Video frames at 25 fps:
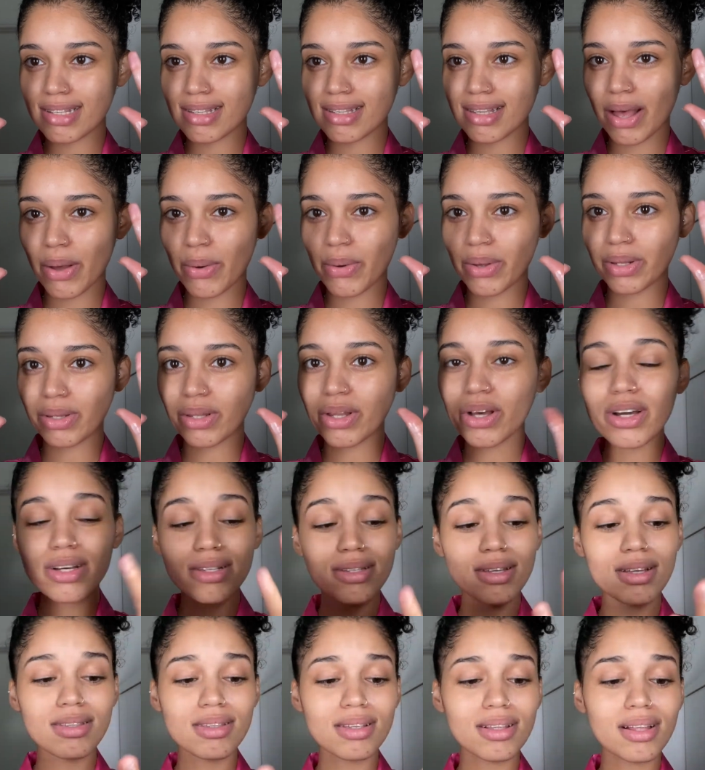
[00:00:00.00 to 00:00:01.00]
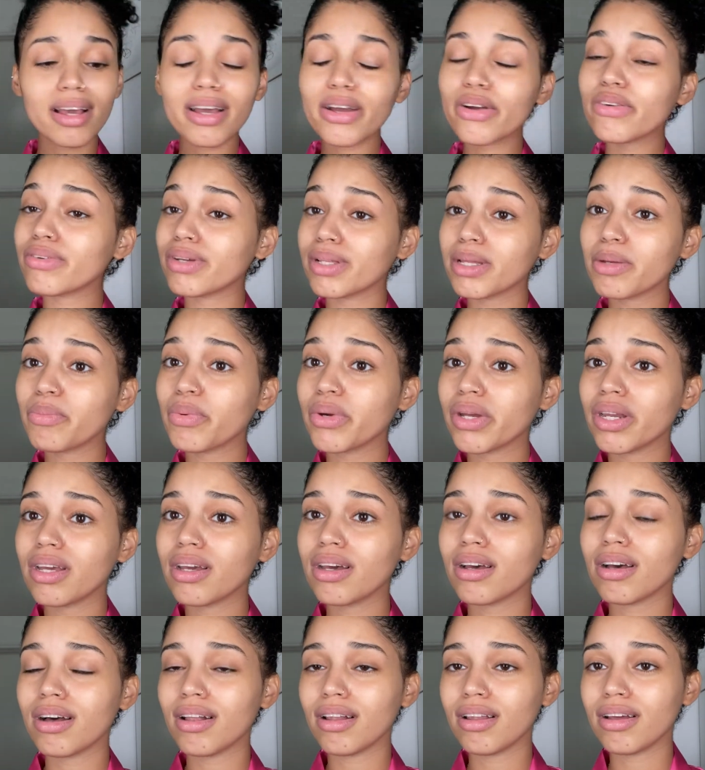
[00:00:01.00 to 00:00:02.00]
How it looks. It's like a really pretty
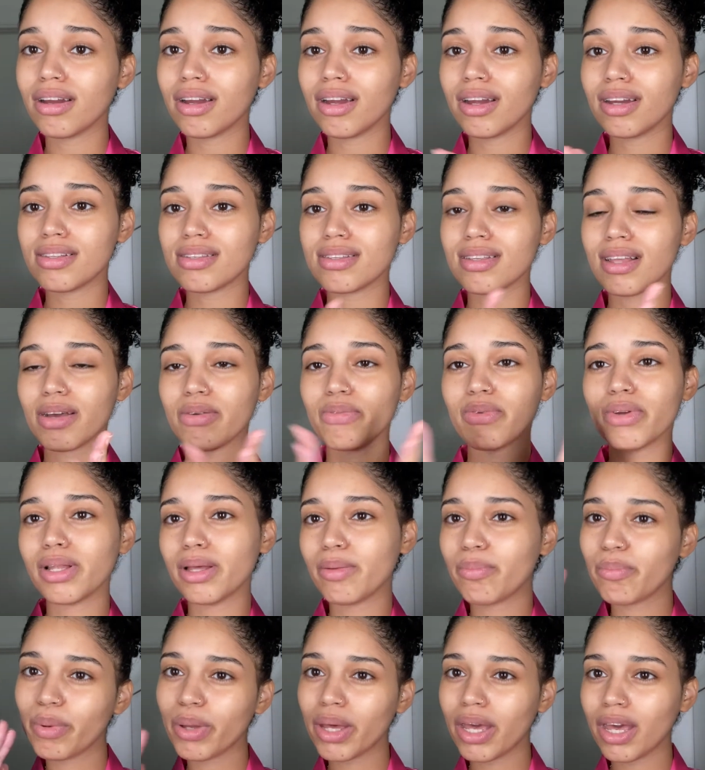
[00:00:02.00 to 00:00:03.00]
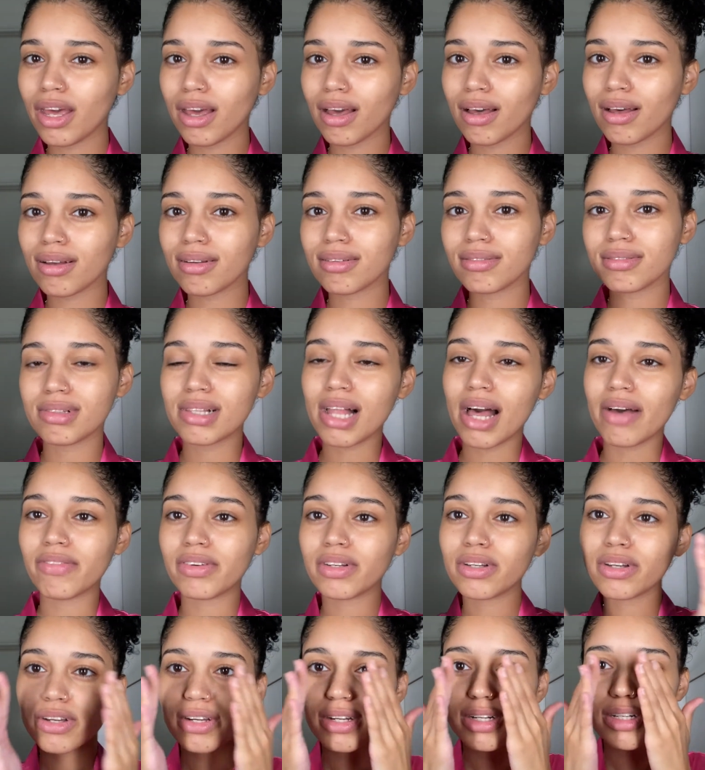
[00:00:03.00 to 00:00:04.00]
color. It's like really pink
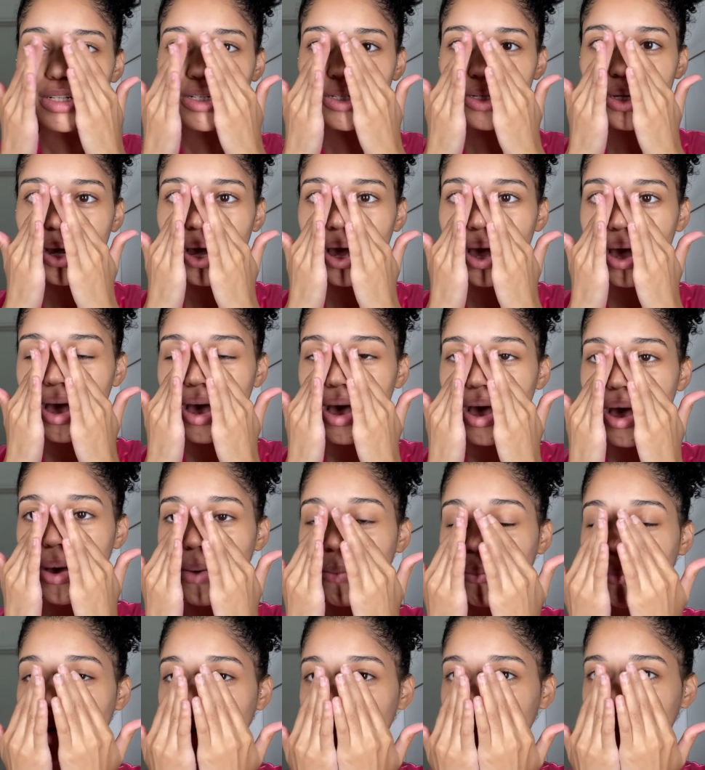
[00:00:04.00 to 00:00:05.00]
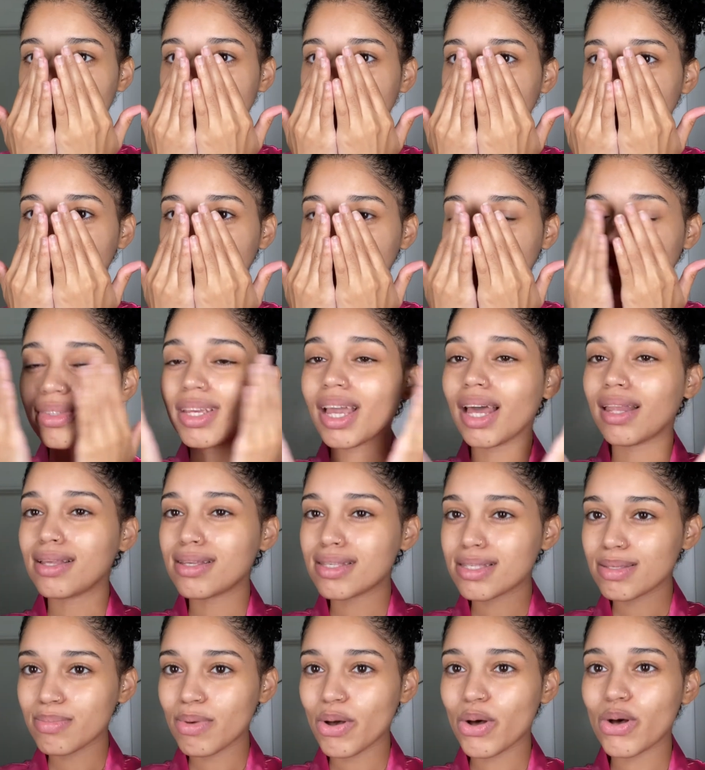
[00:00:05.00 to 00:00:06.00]
lavenderish, but yeah, the
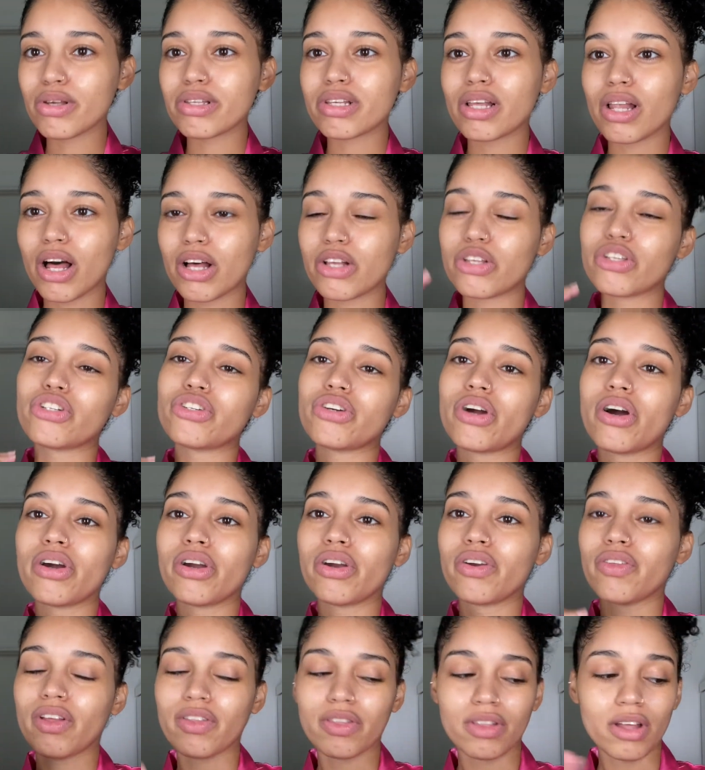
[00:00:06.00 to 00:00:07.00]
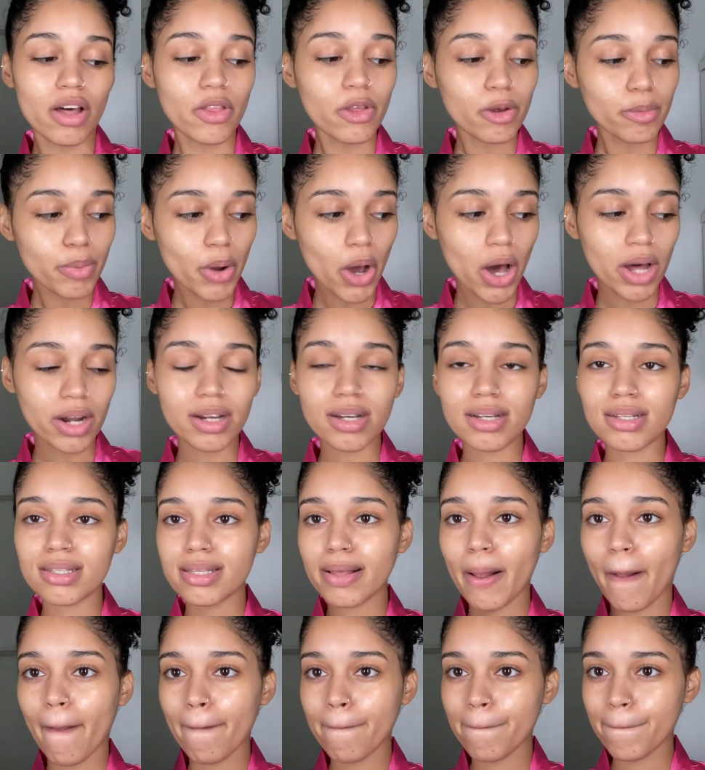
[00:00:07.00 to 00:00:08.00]
smell is a lot stronger than the other products
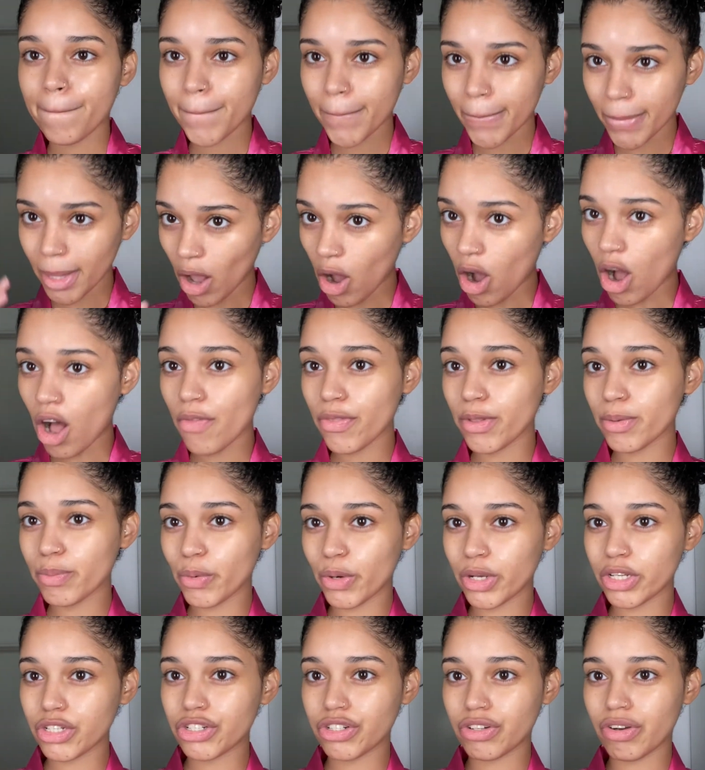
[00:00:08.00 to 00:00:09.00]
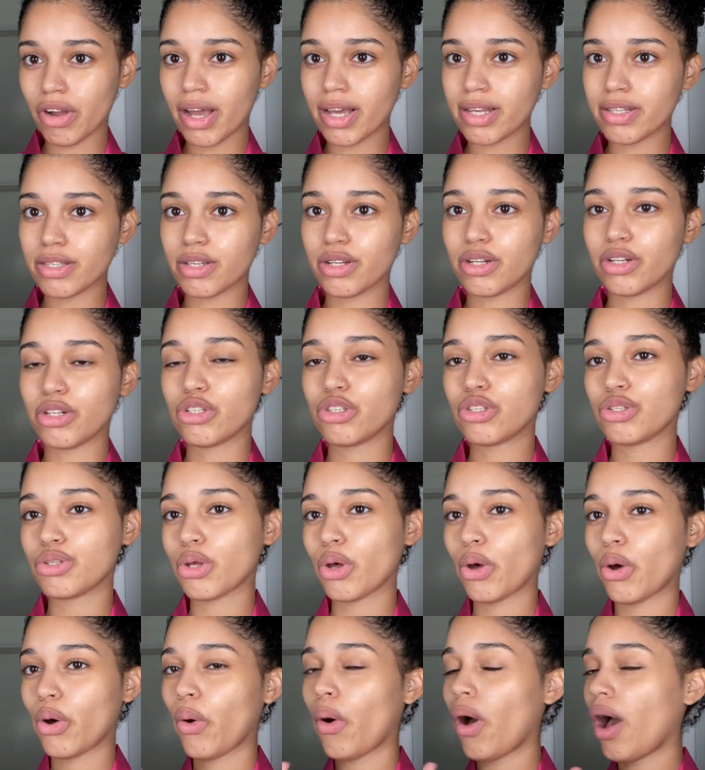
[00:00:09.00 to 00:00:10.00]
on the moisturizer,
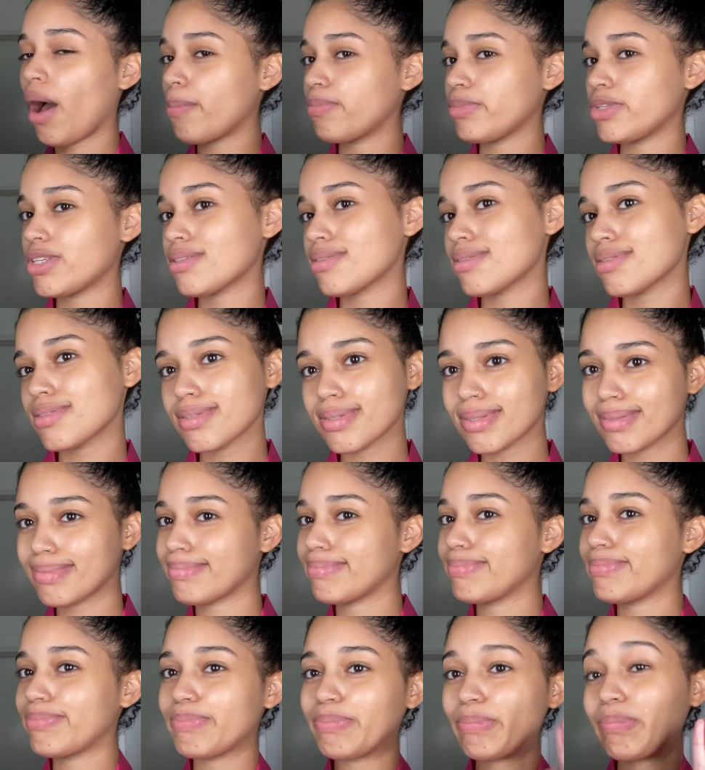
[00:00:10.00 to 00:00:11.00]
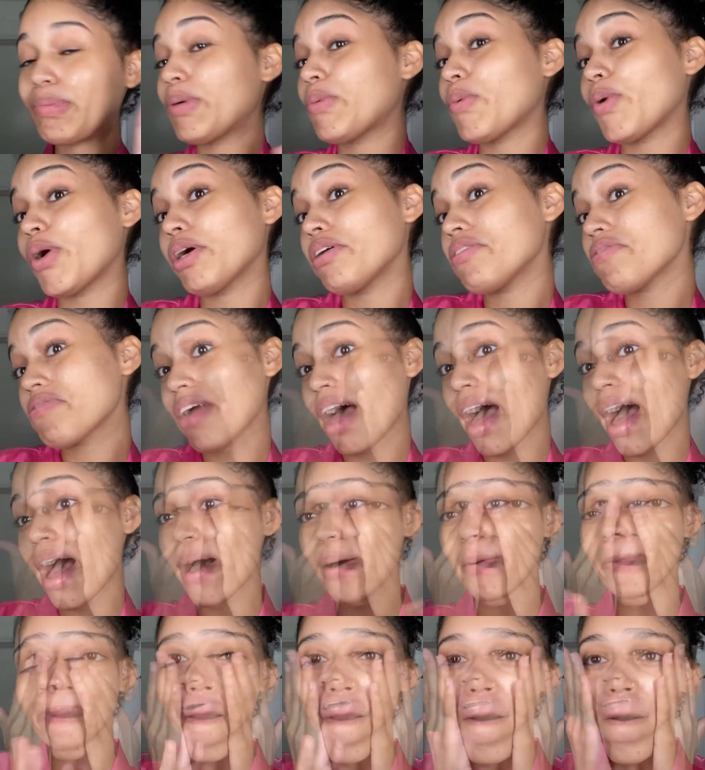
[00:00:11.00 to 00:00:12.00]
so I'm just beware of that.
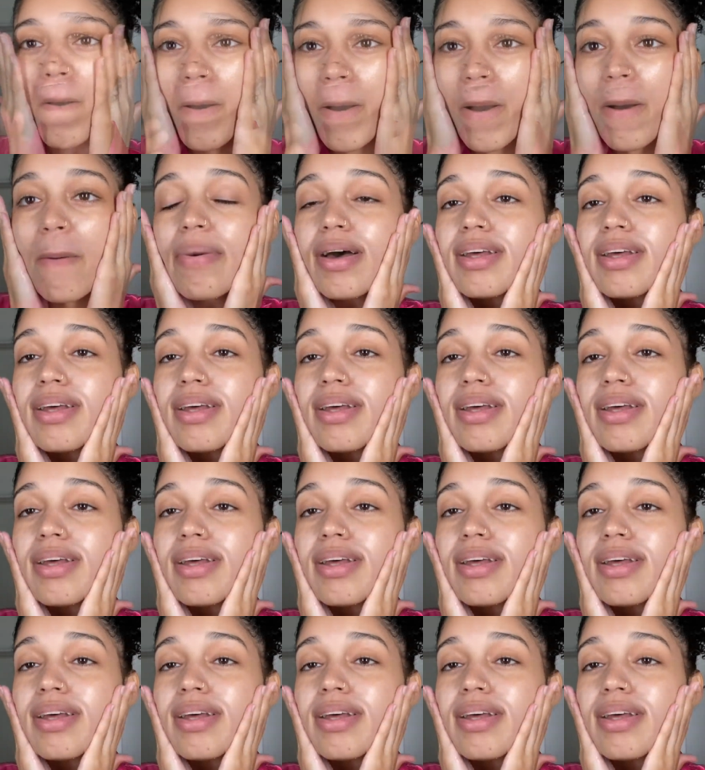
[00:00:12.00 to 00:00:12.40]
But it's not.